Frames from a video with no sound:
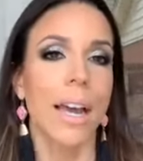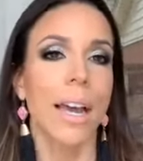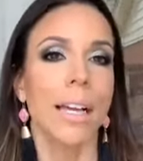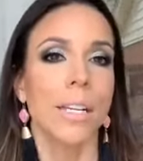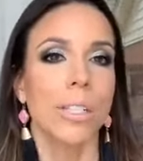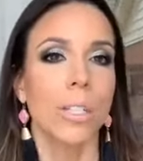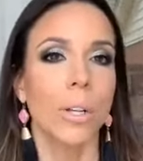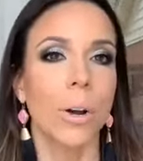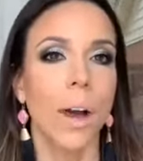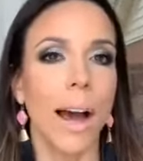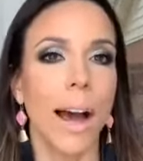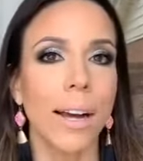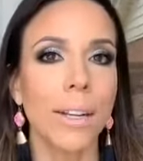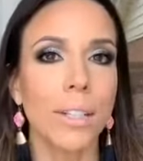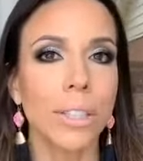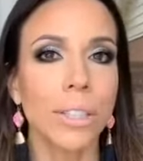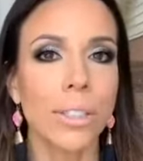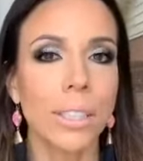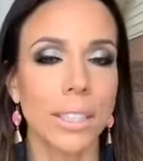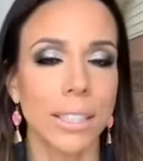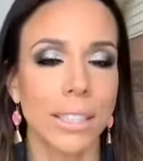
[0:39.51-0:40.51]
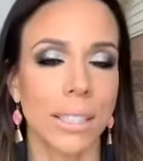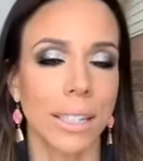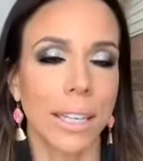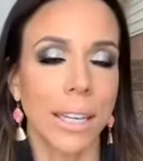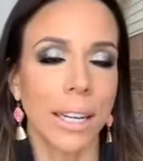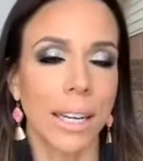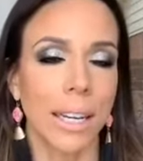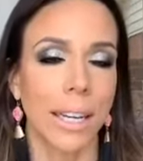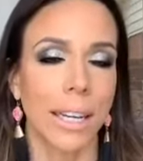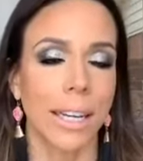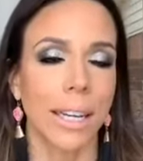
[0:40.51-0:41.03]
So as you're listening
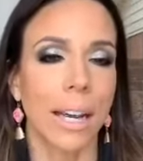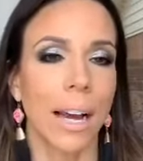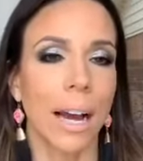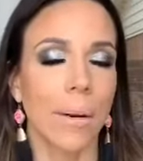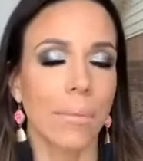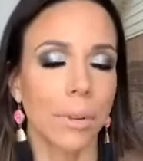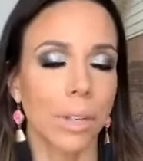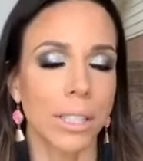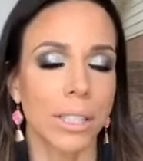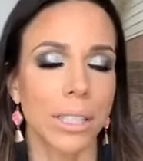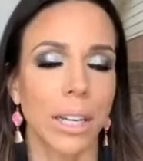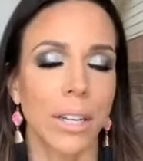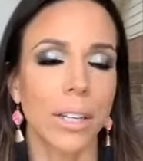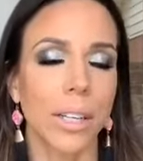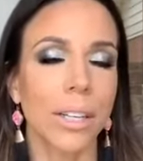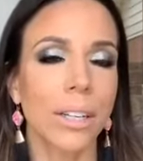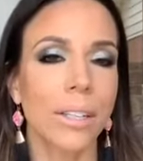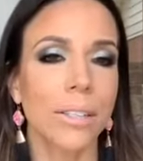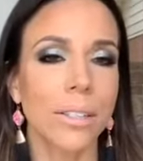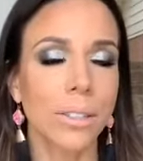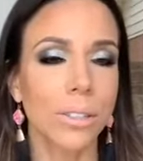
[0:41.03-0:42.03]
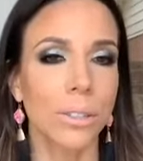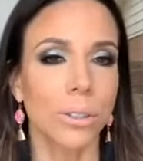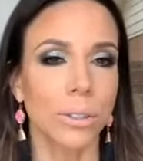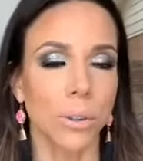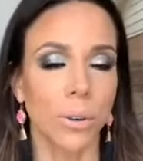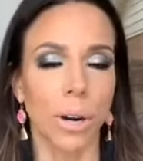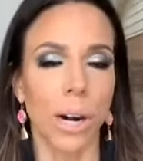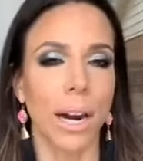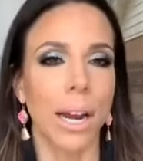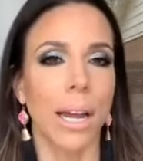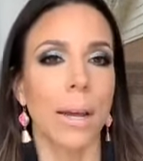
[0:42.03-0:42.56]
in, I want to tell you a little
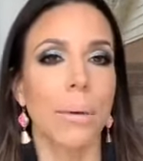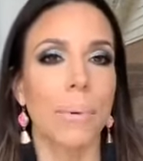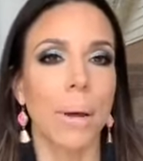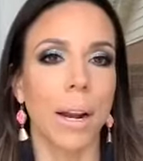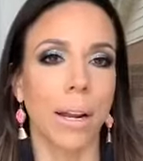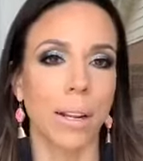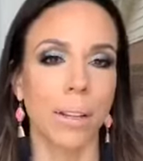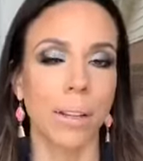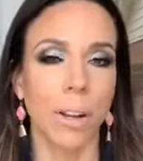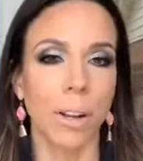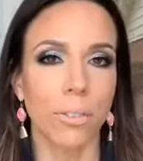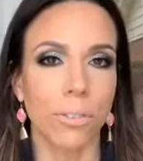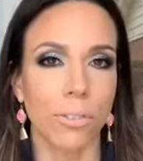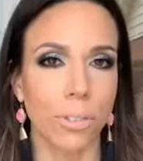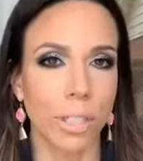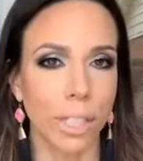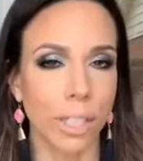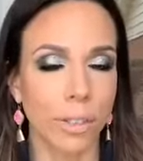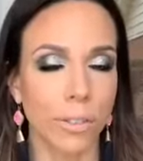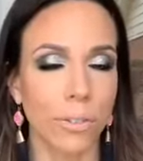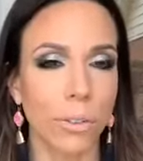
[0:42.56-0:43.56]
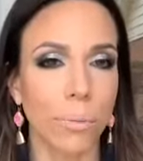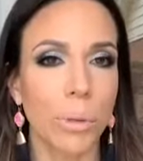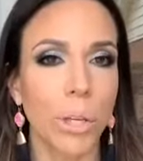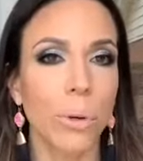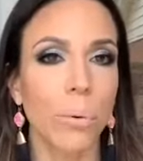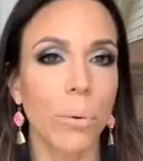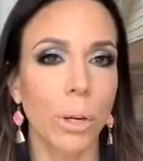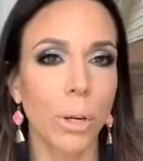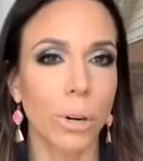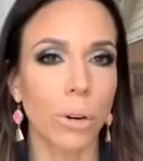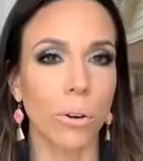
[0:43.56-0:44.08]
story, but I'd love to hear from you
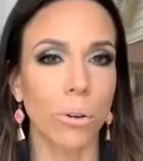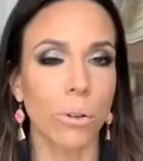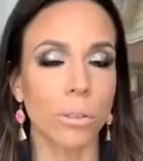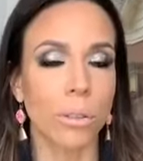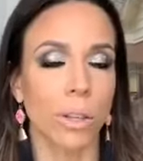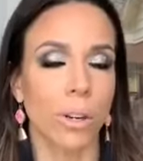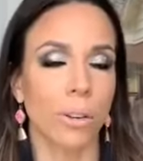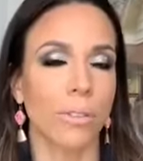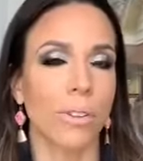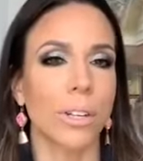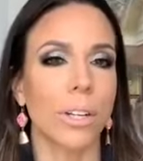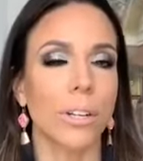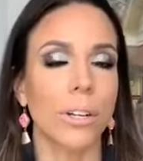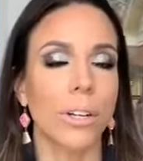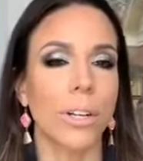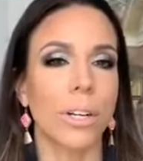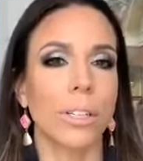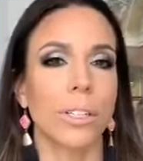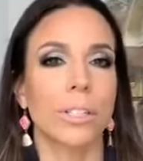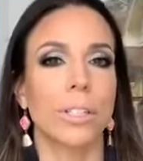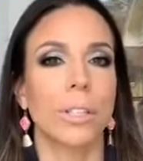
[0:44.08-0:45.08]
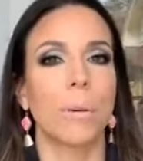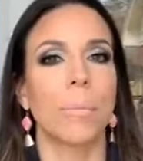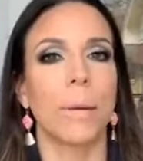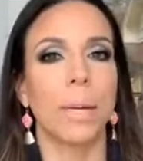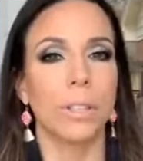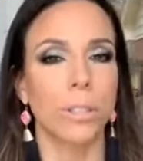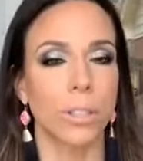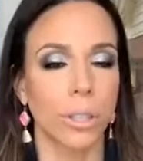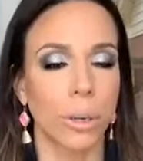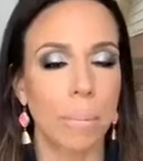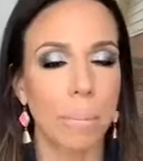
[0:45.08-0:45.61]
what your goals are for the New Year. So make
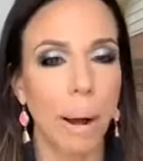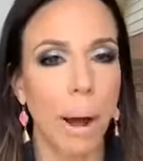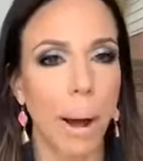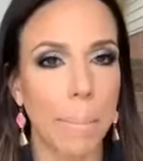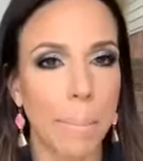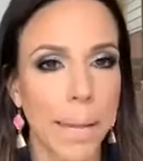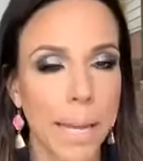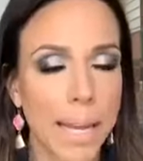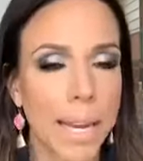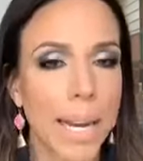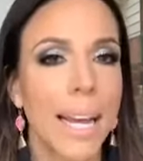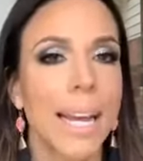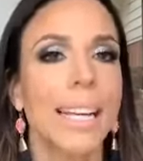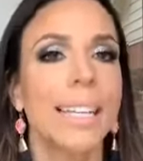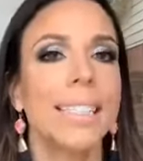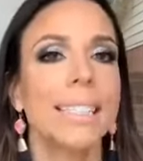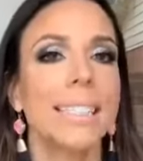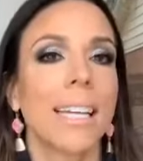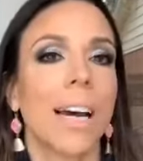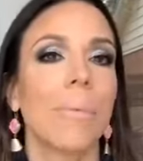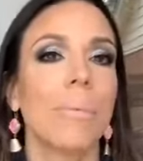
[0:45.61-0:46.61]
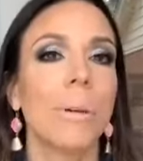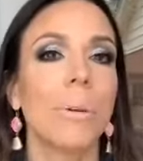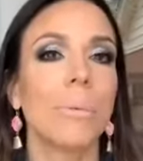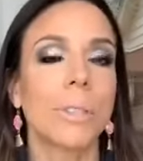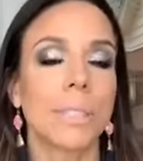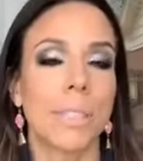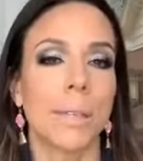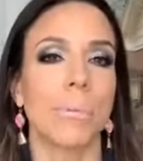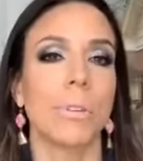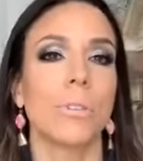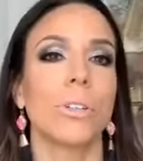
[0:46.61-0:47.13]
sure and pop in, tell me what
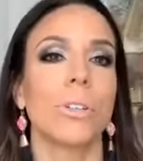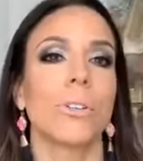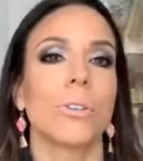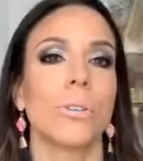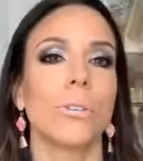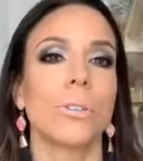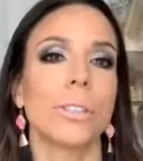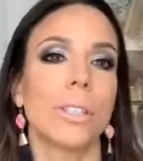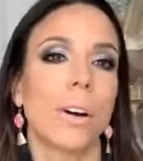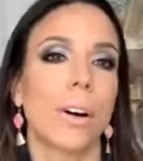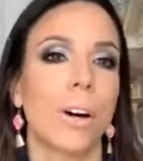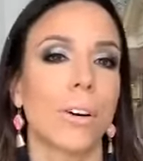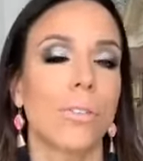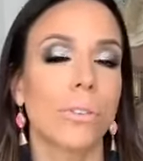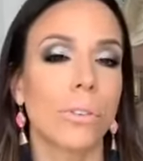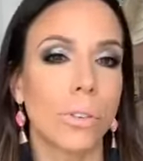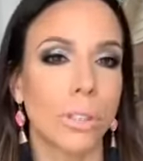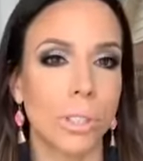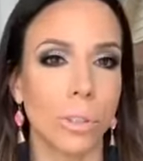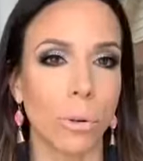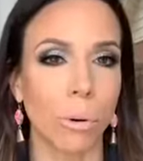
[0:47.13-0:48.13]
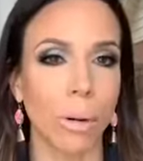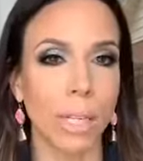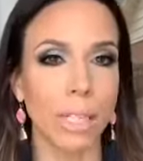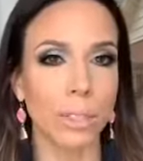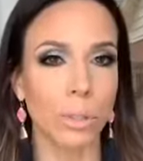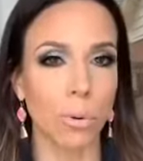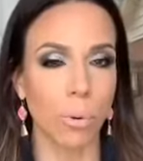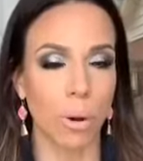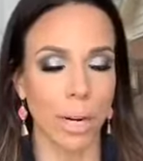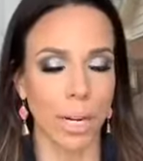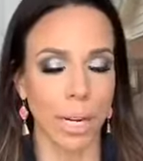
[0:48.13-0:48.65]
some of your goals are for
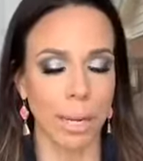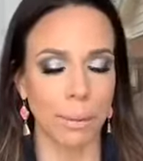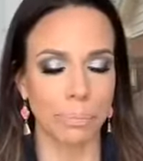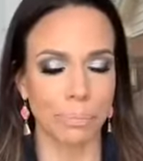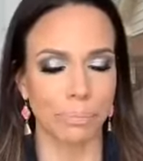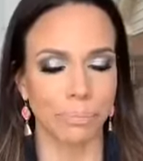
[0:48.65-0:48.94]
2020.